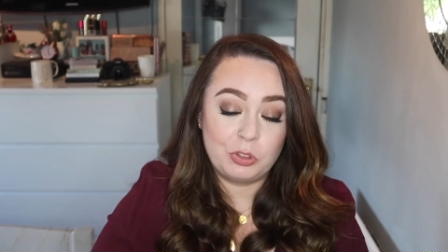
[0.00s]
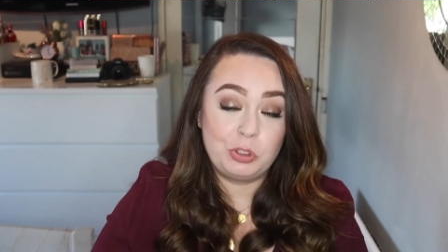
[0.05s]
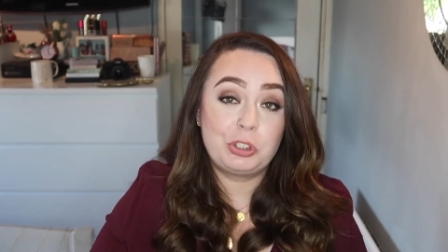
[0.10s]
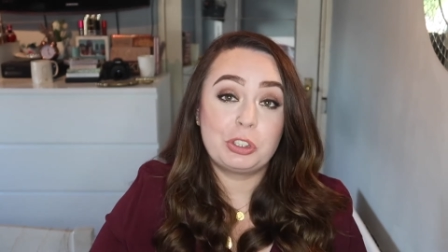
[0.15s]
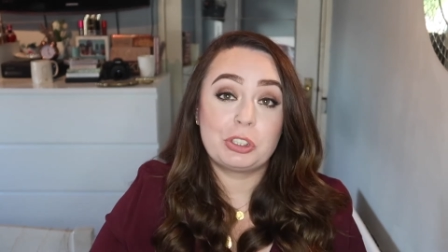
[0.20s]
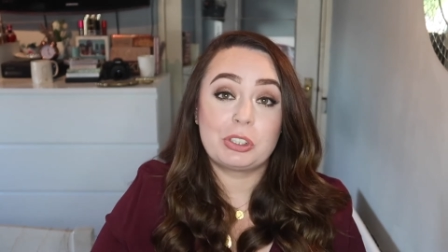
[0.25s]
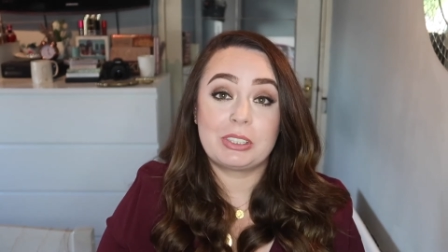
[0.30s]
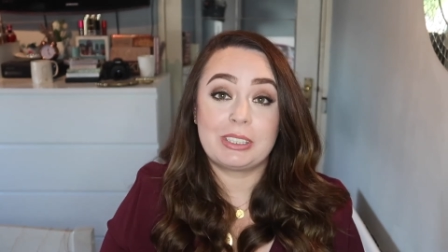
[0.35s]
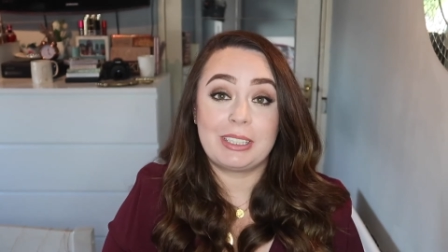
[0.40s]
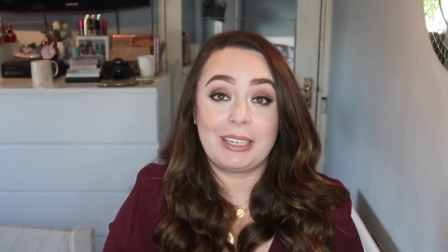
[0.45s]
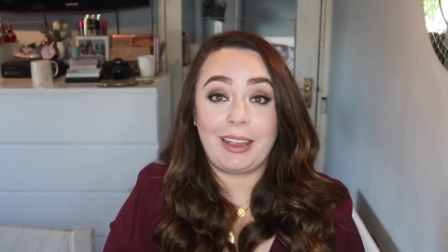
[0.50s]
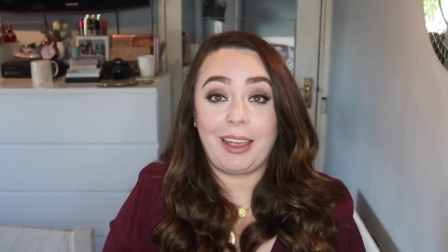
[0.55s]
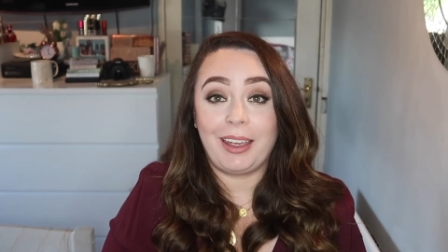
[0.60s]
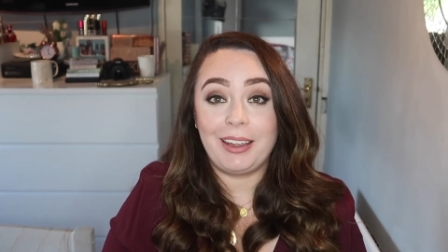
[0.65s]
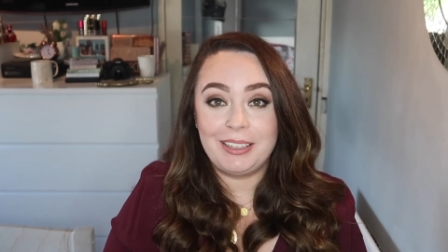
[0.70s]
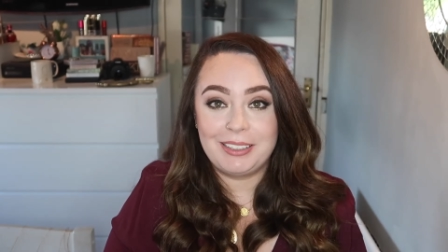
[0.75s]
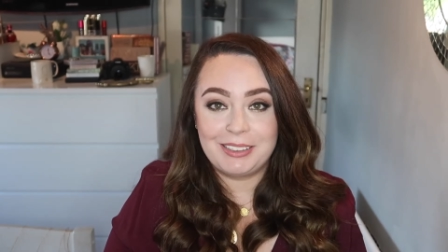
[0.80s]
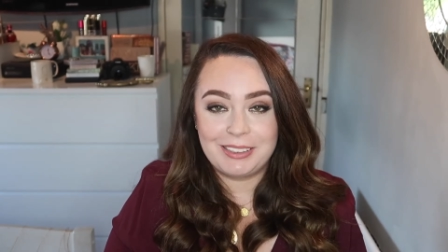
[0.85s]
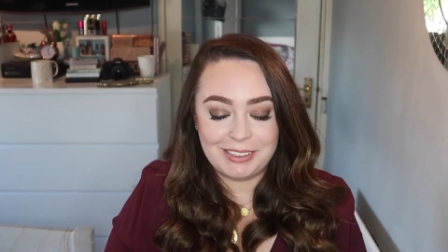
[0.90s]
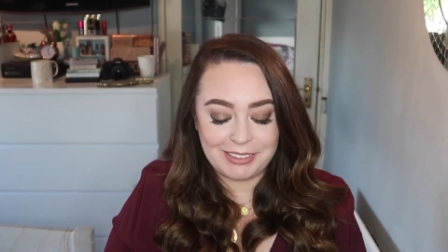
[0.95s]
Just in
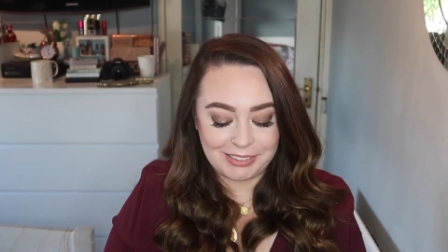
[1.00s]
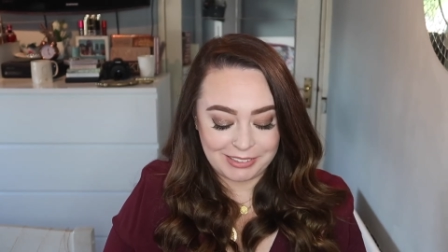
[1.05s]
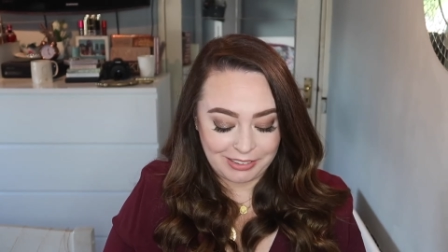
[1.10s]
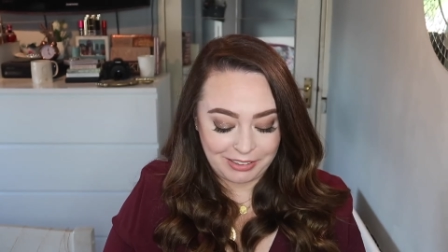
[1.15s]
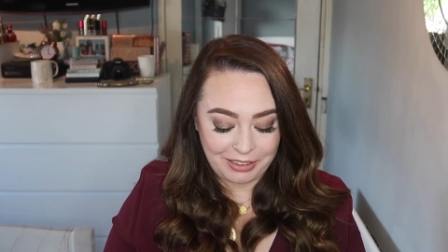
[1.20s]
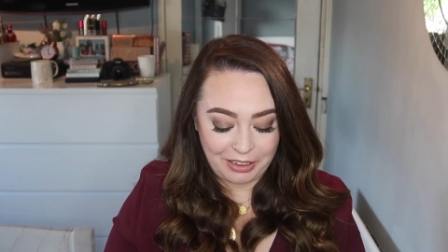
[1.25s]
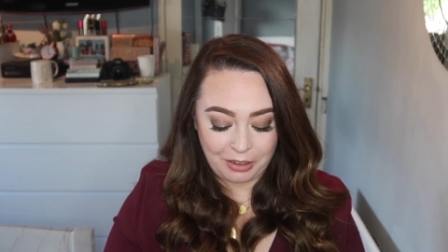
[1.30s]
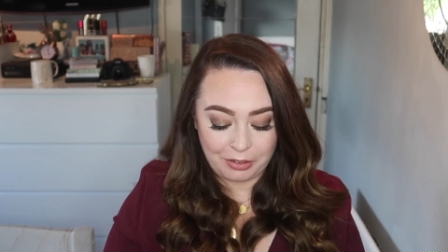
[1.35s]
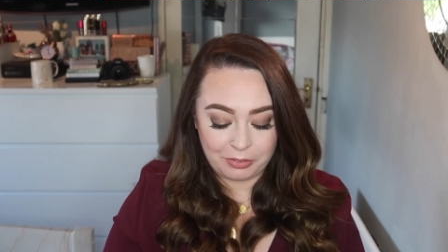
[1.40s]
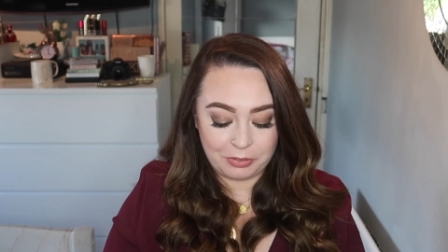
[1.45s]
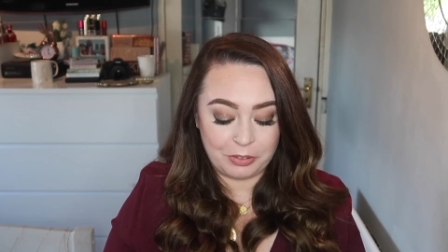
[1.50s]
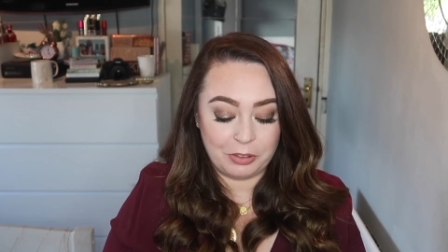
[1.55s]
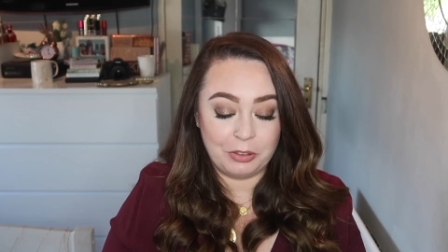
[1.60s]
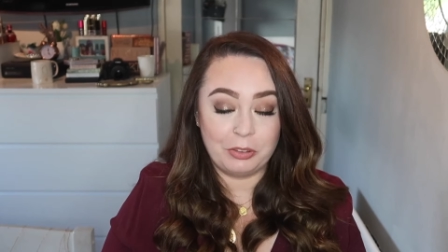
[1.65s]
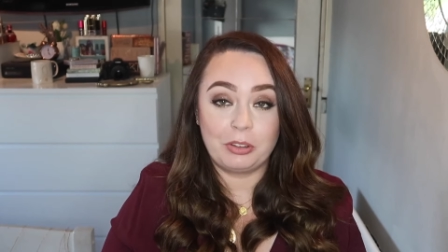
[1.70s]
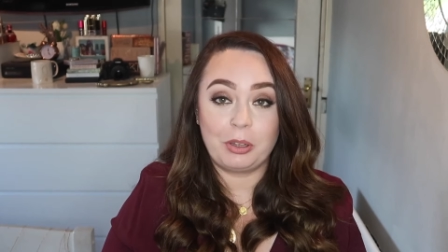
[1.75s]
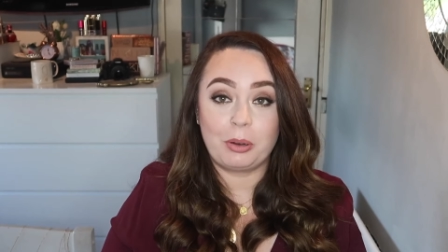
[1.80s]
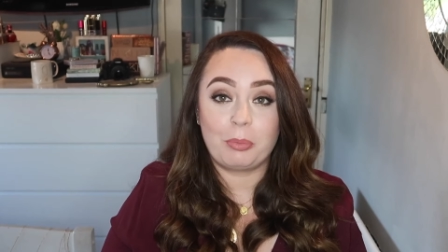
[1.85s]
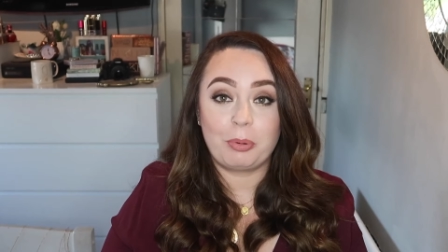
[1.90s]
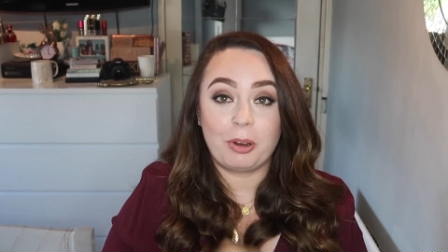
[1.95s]
case I have
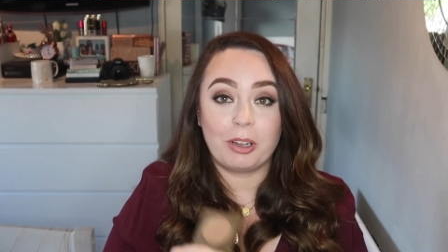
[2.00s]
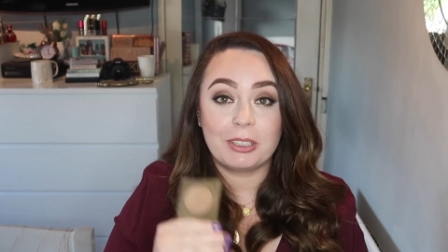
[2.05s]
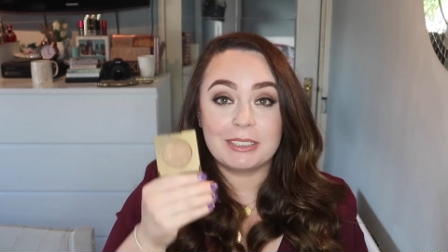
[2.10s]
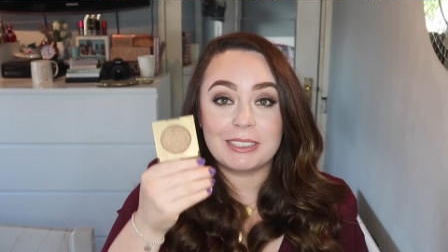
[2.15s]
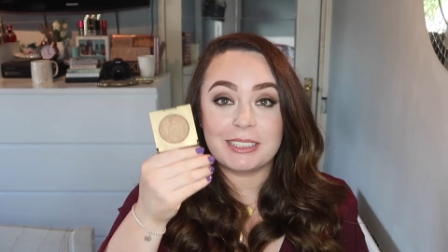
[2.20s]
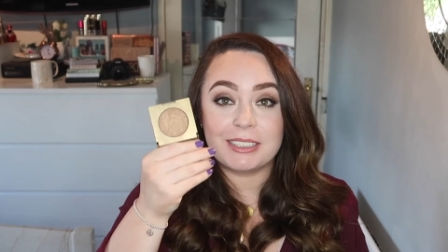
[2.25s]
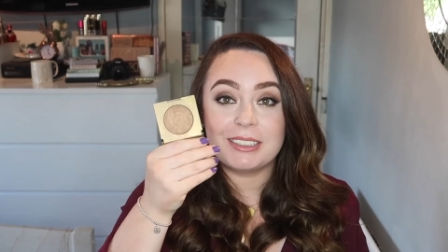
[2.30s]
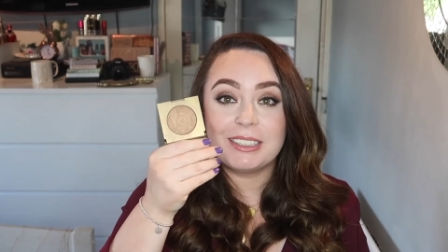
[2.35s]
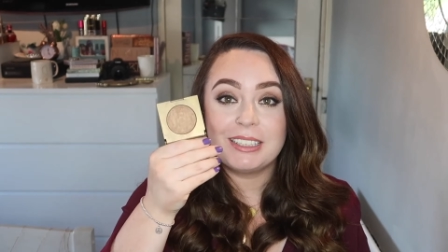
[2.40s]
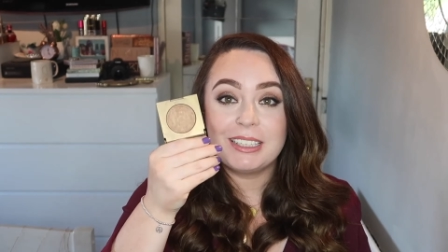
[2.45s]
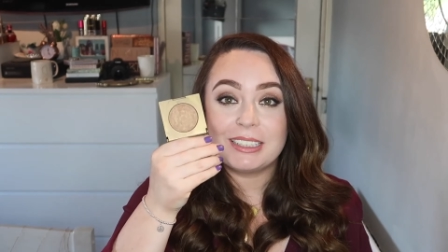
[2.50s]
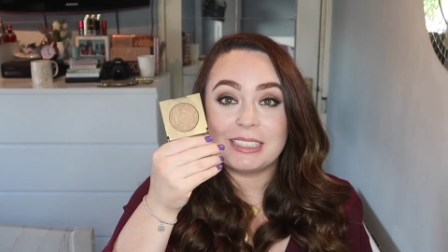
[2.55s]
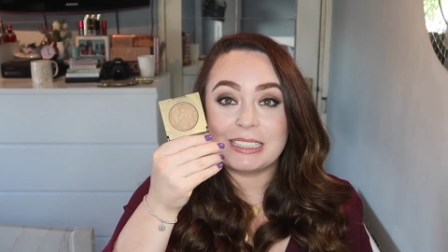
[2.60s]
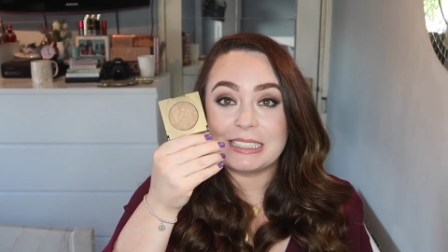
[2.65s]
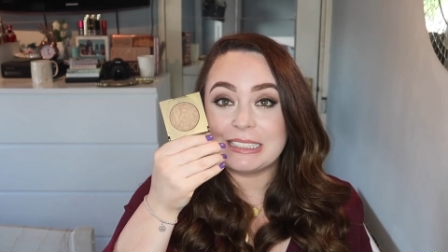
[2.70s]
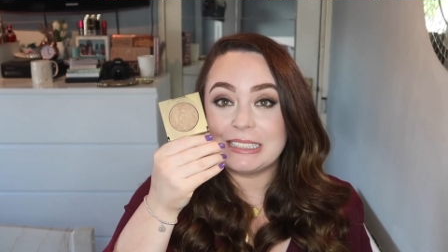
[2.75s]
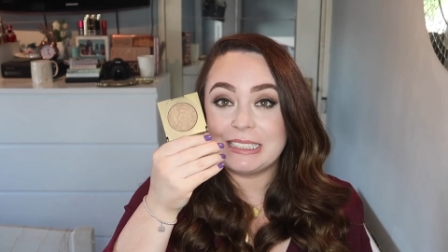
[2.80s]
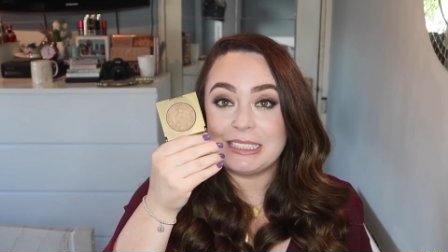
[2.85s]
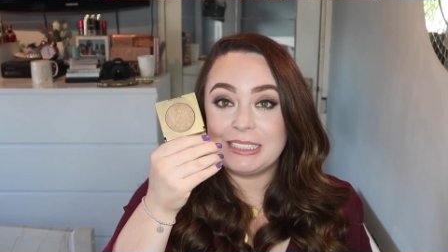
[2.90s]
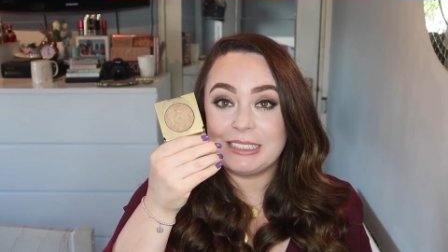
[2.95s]
another bronzer.
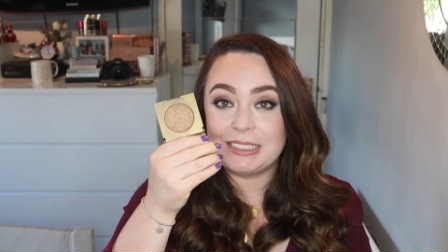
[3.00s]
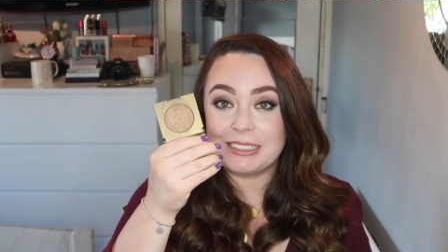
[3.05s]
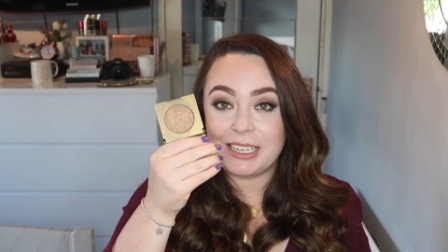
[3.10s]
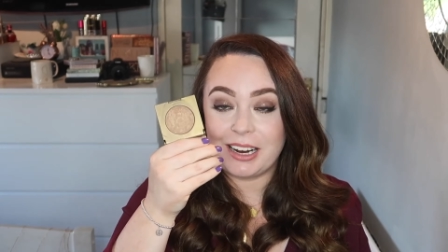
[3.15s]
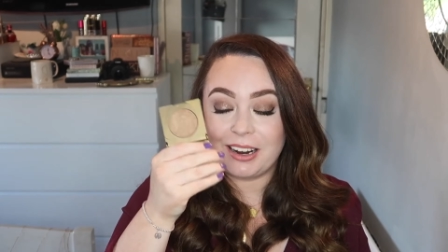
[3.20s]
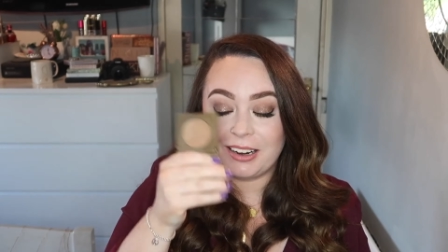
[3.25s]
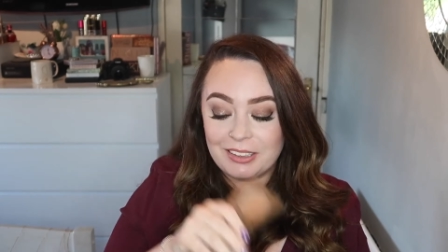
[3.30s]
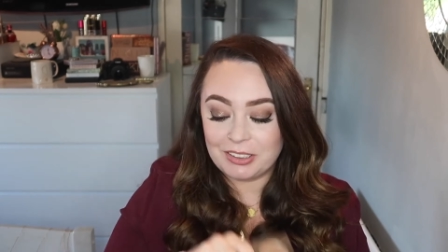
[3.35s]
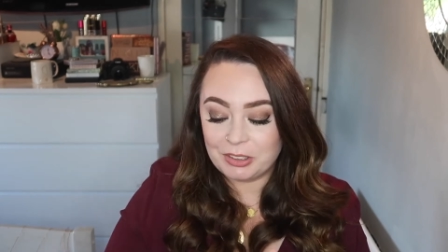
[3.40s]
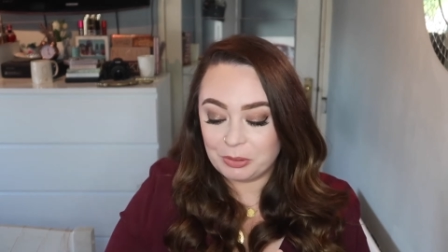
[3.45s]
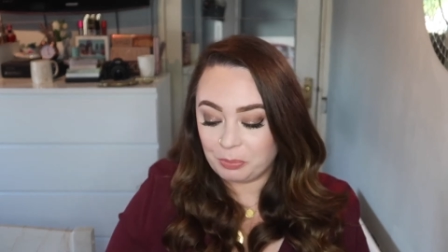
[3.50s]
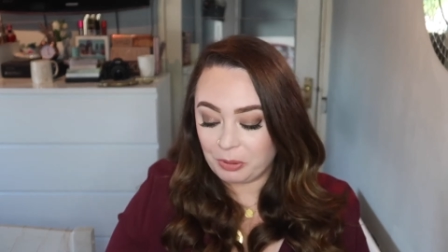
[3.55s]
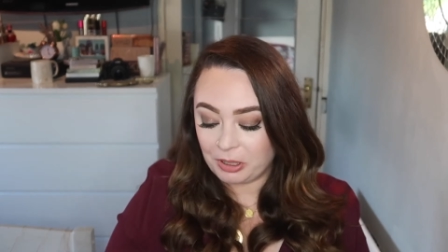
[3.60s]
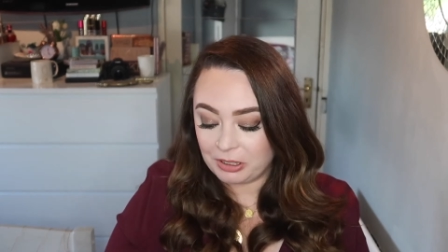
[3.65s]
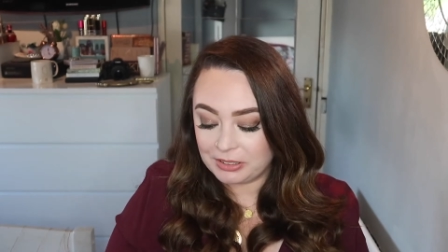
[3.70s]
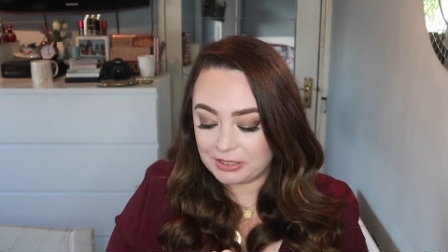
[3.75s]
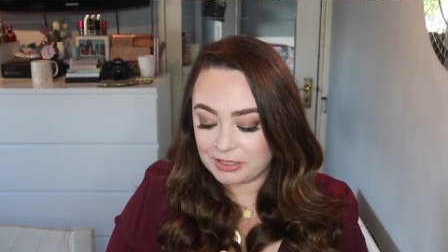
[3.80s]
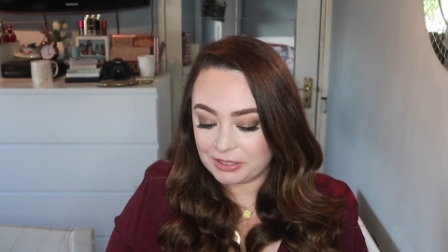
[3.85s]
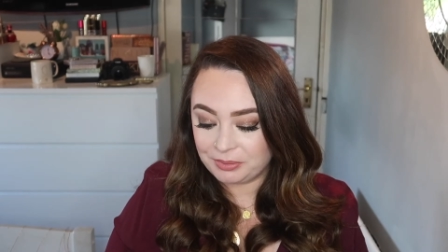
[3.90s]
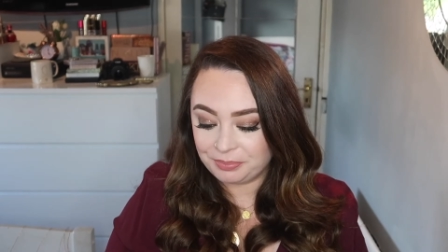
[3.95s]
This is a little Tart
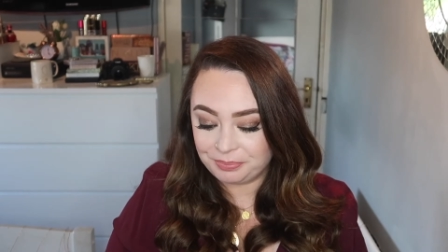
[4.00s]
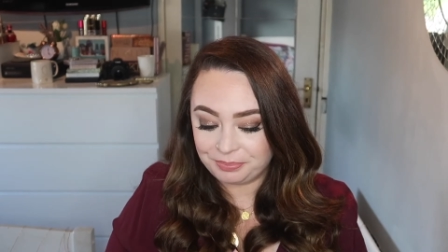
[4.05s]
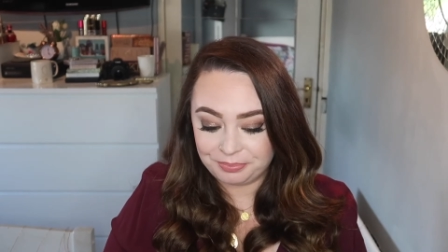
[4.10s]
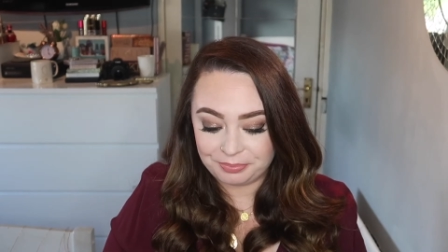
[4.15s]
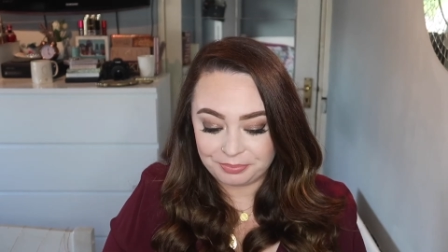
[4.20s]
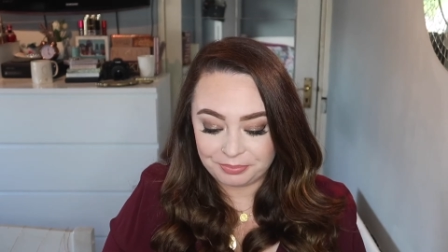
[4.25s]
bronzer.